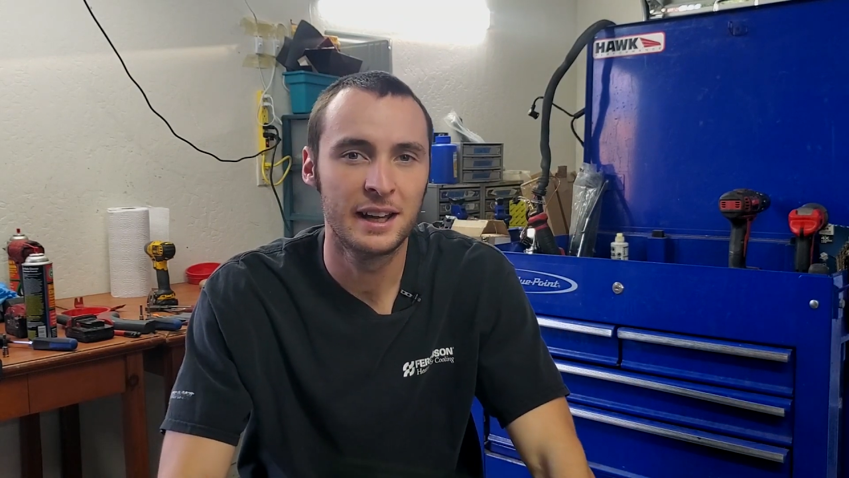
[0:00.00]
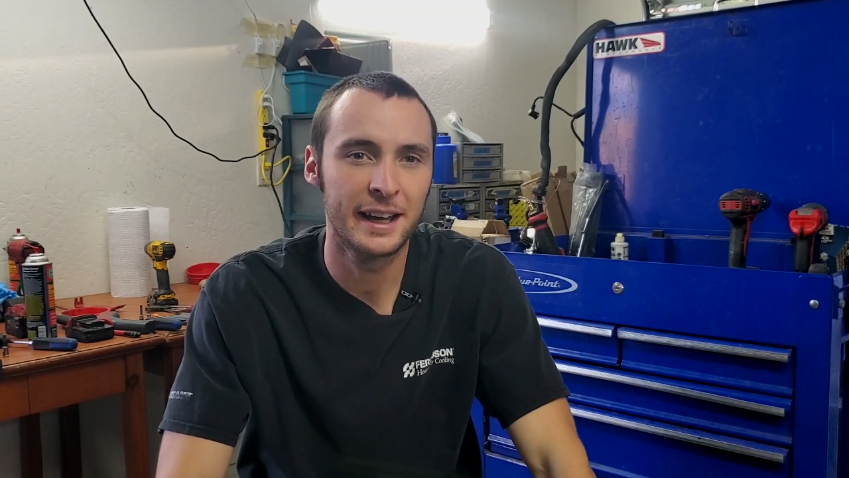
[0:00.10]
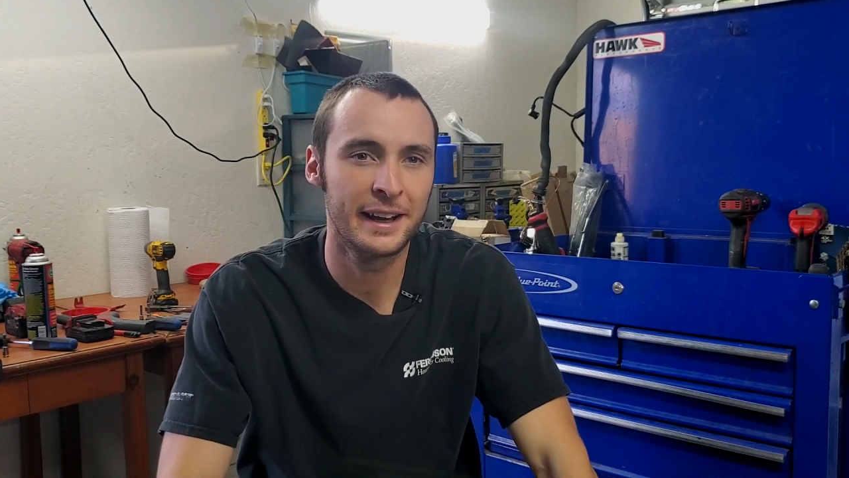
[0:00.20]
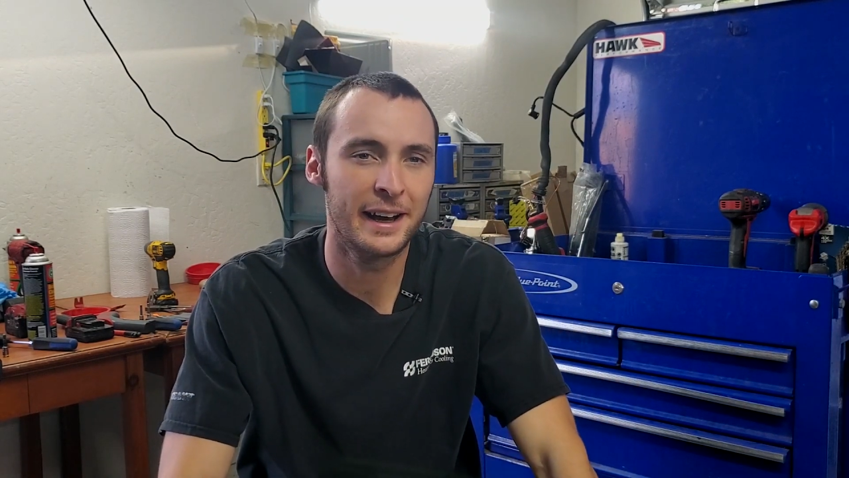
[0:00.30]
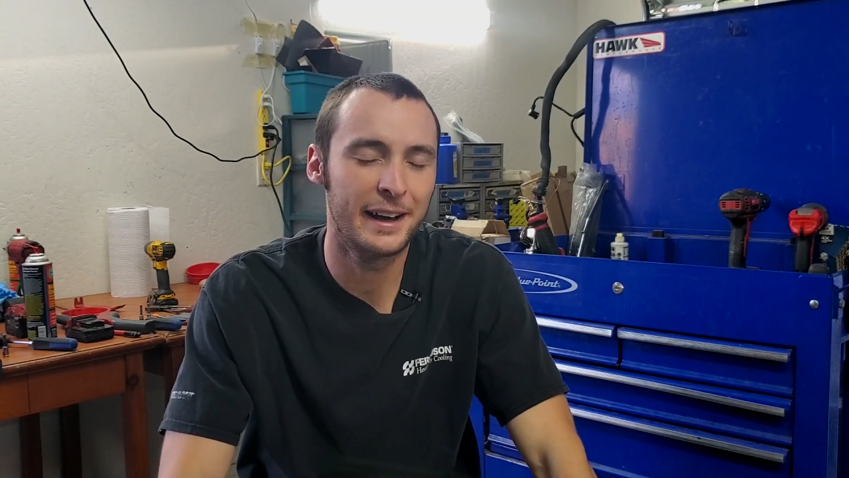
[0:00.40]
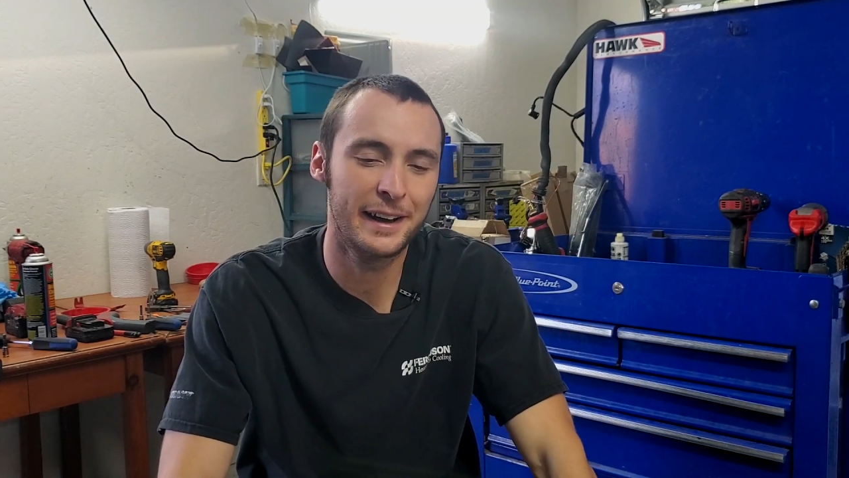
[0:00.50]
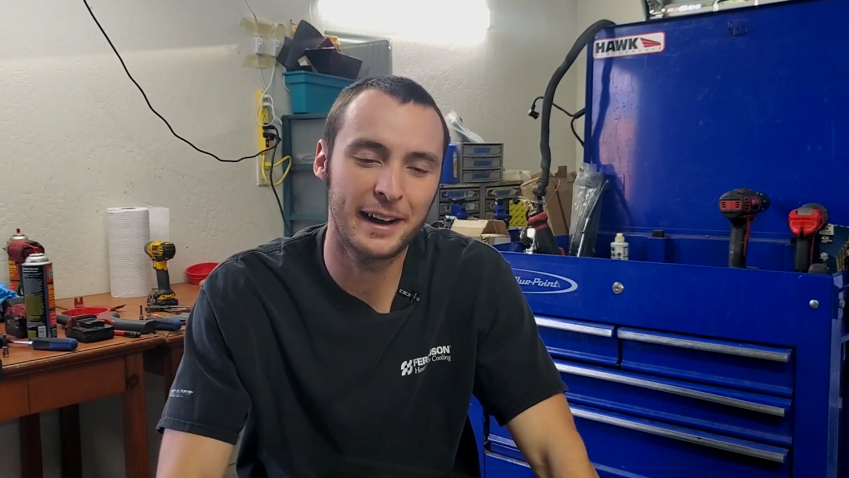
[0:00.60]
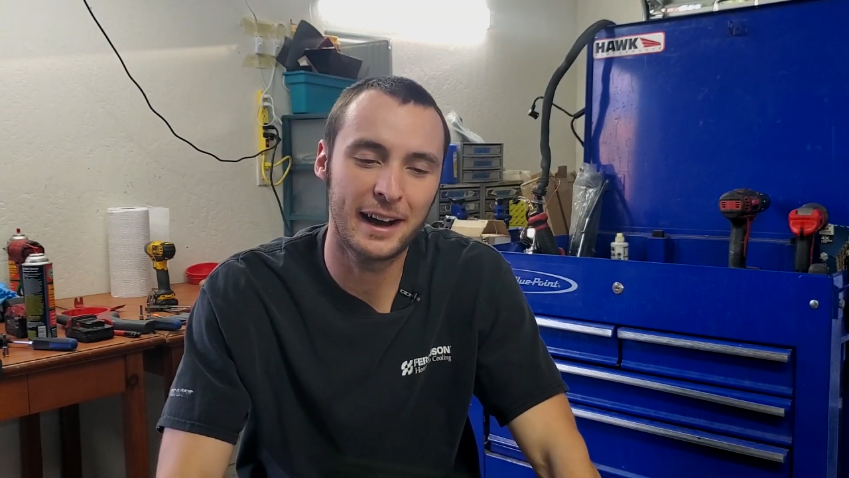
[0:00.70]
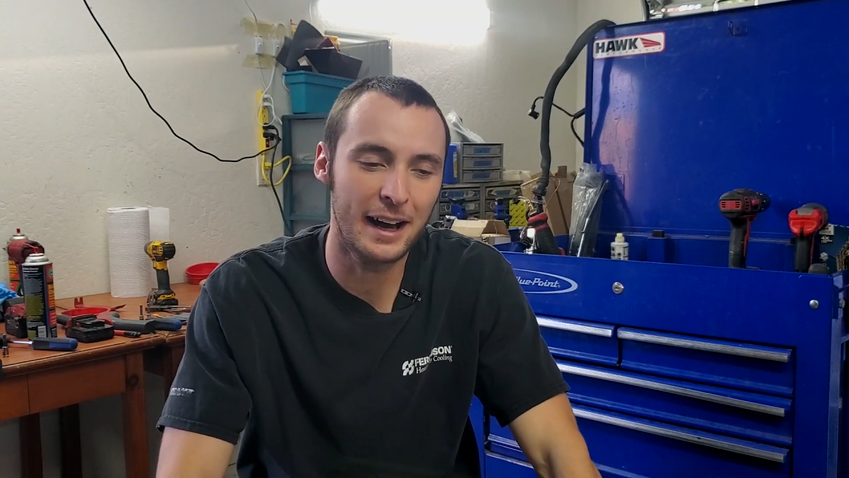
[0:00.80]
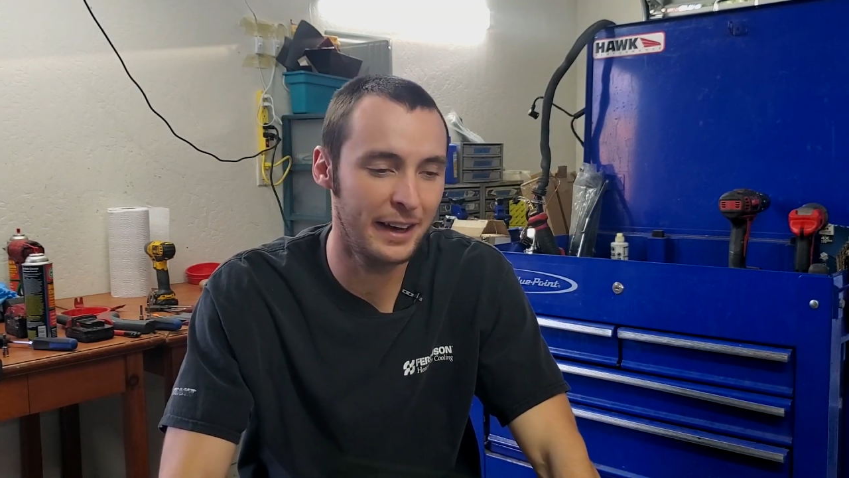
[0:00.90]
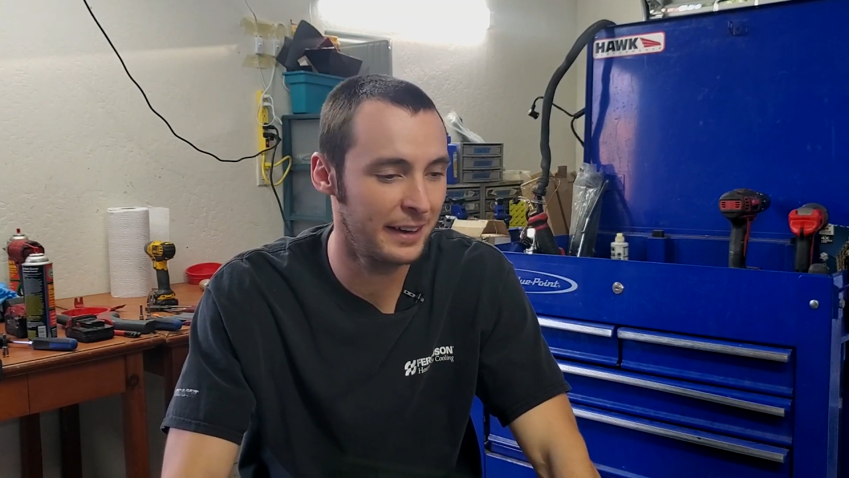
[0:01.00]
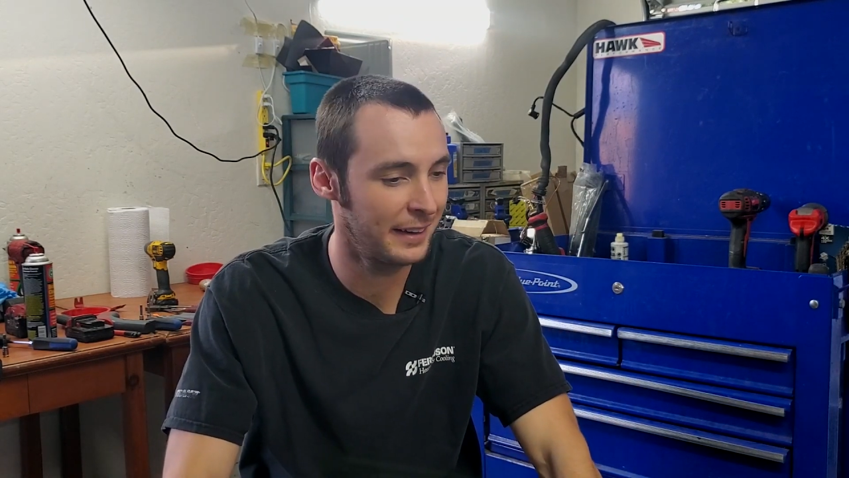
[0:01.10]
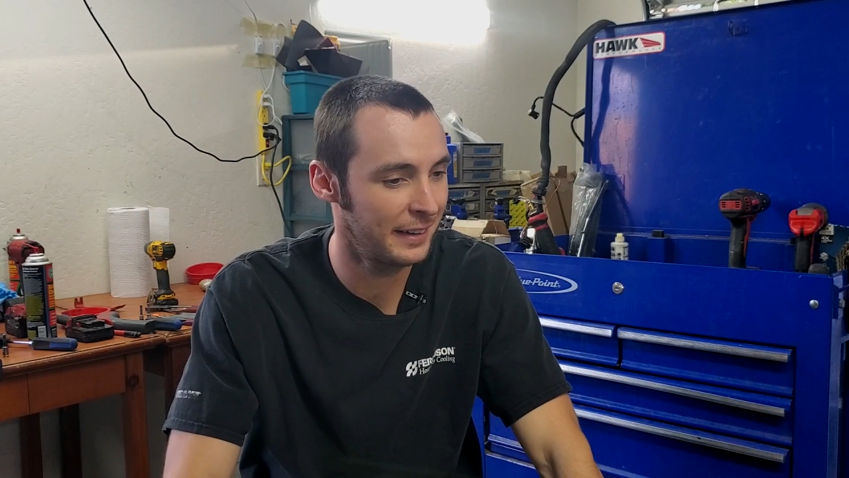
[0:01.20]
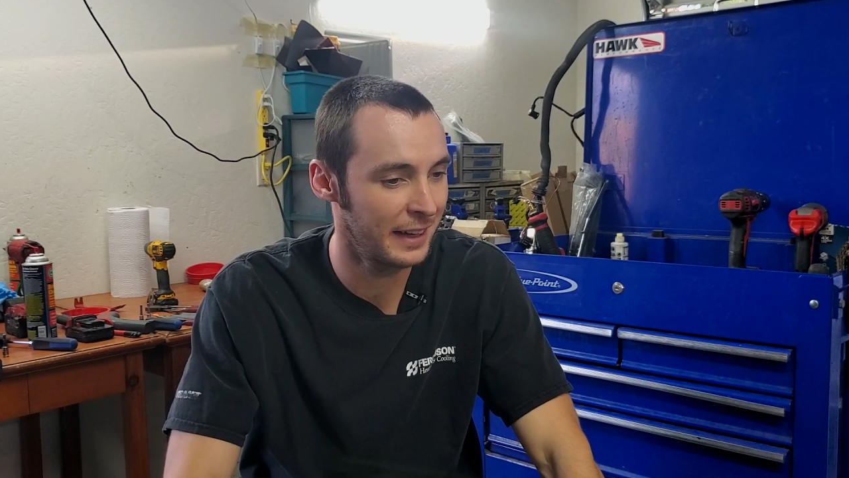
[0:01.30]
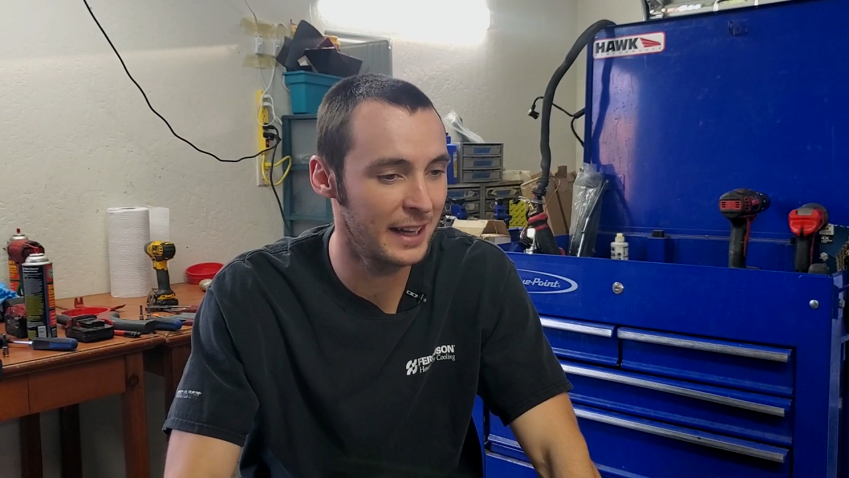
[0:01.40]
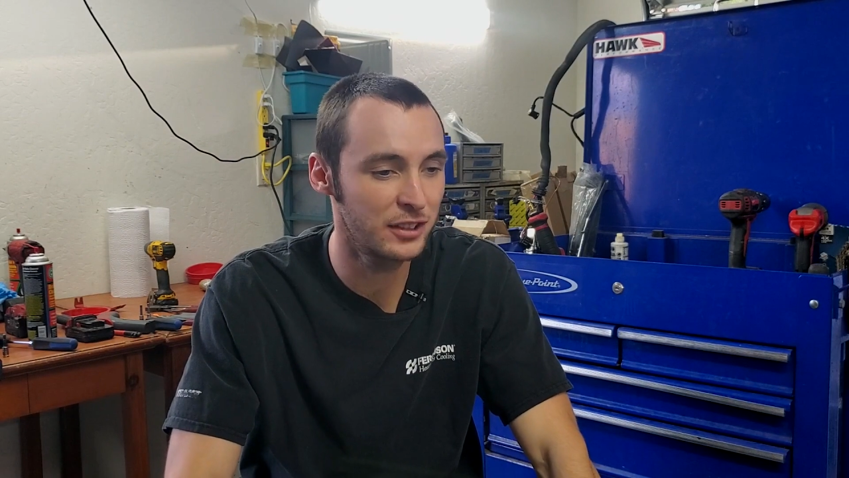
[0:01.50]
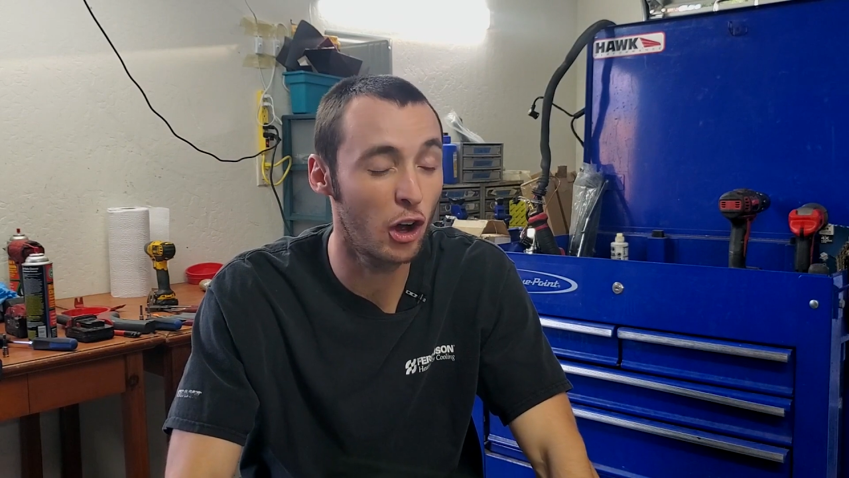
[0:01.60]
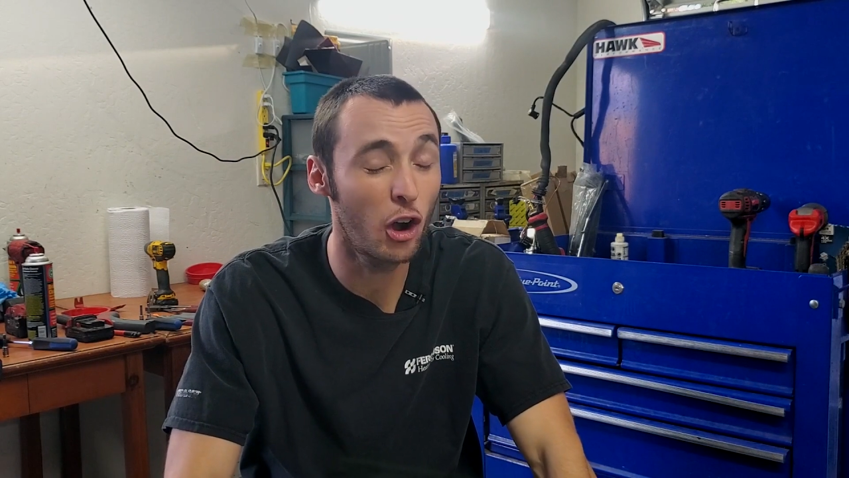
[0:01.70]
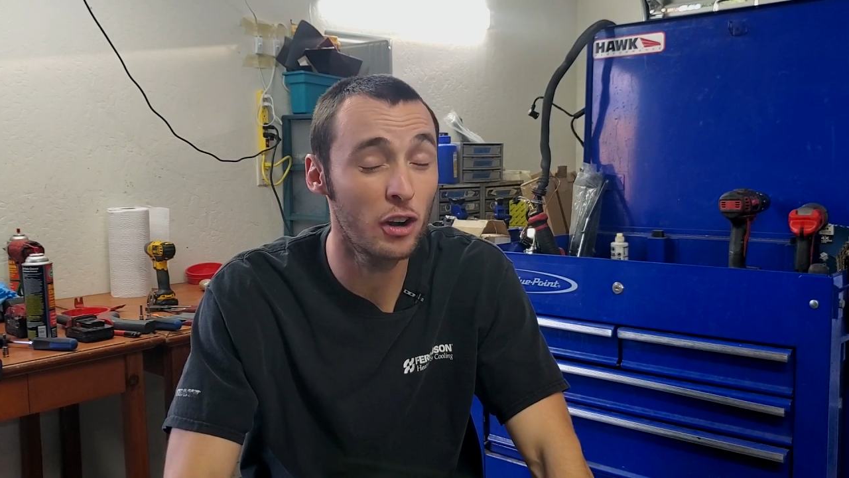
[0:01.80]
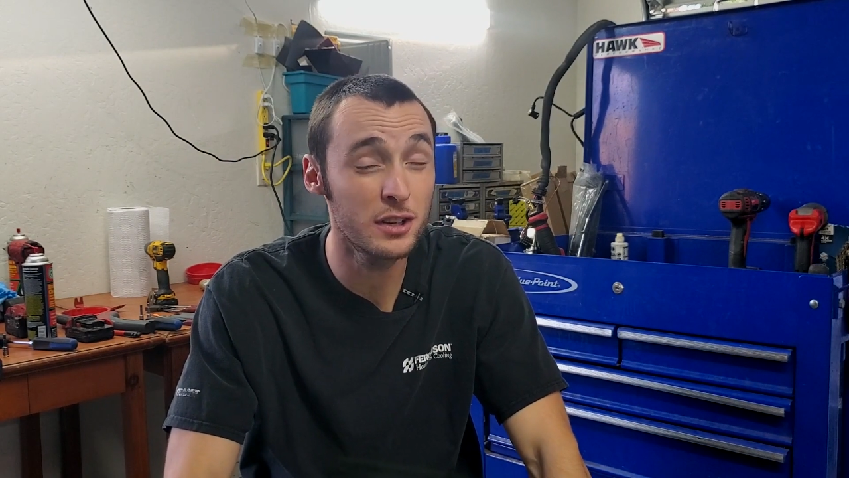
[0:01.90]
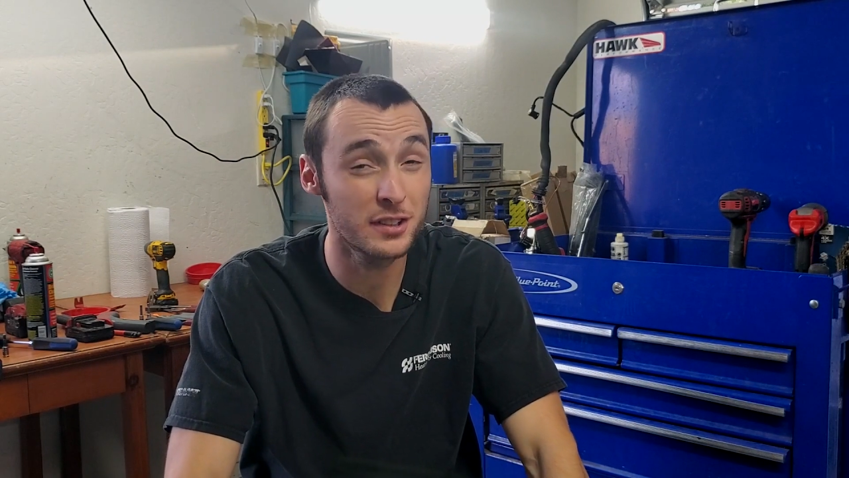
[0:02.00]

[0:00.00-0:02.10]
And it's hard